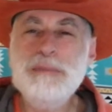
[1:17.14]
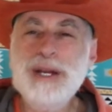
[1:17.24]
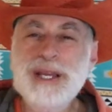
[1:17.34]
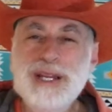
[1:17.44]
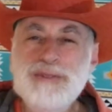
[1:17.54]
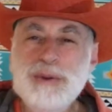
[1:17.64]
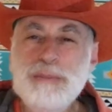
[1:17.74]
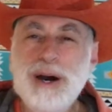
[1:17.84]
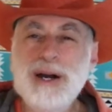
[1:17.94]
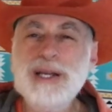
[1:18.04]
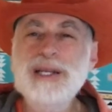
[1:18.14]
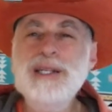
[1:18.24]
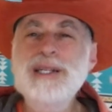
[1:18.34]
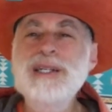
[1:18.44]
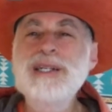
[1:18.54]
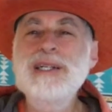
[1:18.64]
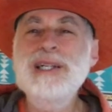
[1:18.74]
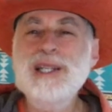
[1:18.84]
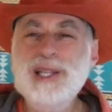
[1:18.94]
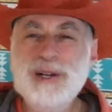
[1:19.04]
money in every pocket,
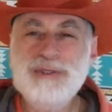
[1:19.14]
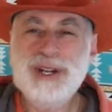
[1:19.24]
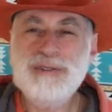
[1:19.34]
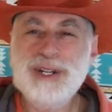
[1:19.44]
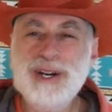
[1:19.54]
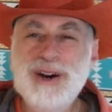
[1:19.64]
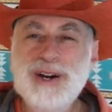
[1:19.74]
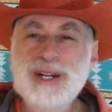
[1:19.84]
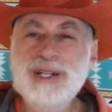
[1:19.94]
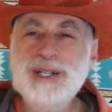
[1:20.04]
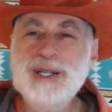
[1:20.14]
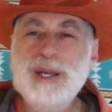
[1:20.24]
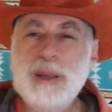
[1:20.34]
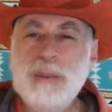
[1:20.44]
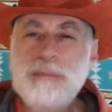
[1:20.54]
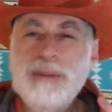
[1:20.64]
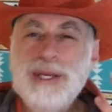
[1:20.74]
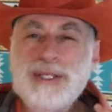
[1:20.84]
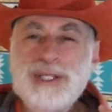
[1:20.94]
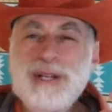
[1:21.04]
love in every heart,
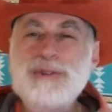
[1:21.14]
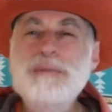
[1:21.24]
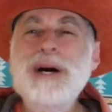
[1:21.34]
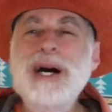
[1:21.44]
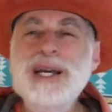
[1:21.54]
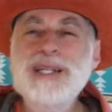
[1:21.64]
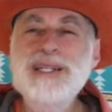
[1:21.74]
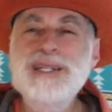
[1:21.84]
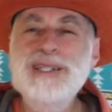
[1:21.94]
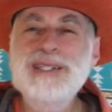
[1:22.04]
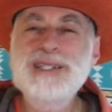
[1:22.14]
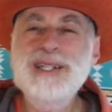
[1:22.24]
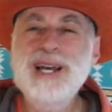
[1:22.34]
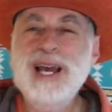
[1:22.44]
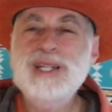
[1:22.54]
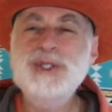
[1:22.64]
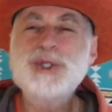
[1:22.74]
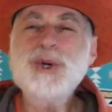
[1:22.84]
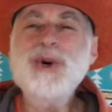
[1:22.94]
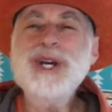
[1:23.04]
peace in every mind, and
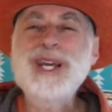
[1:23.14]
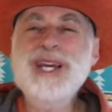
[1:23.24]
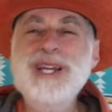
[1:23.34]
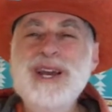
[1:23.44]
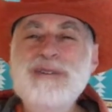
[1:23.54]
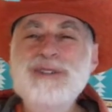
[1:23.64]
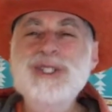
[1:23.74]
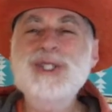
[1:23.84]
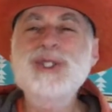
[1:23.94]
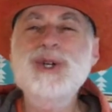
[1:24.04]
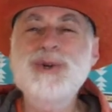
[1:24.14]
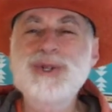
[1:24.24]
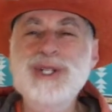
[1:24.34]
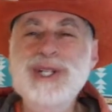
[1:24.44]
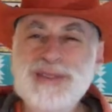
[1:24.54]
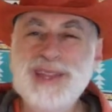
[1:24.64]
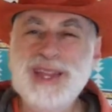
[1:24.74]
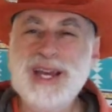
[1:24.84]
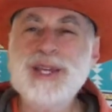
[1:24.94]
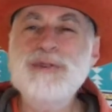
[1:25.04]
joy in every soul.
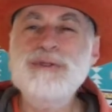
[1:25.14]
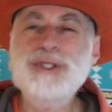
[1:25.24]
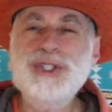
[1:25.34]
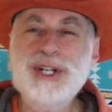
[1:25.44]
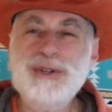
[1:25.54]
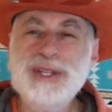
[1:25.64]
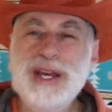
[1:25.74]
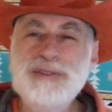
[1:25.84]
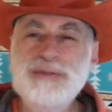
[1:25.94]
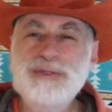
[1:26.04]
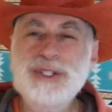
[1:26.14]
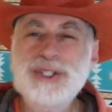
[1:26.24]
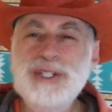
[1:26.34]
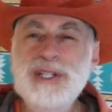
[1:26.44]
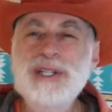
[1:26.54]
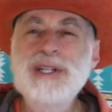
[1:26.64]
Thank you for sharing that vision